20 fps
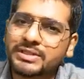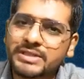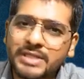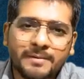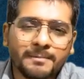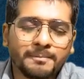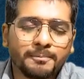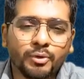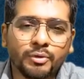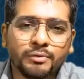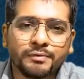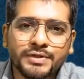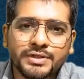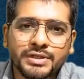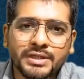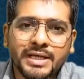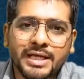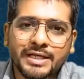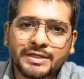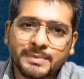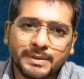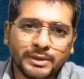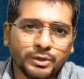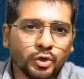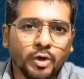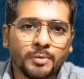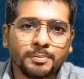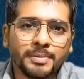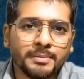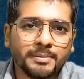Same provision has
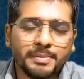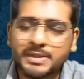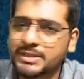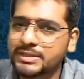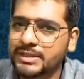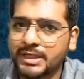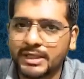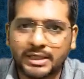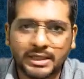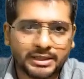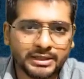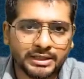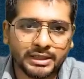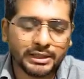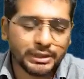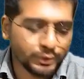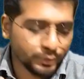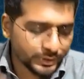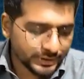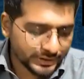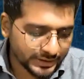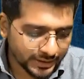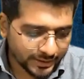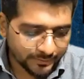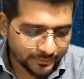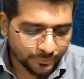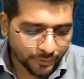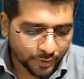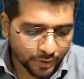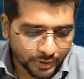been copy pasted. Nothing new is
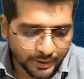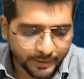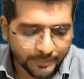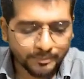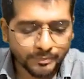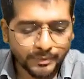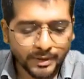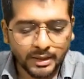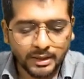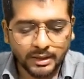there. Okay.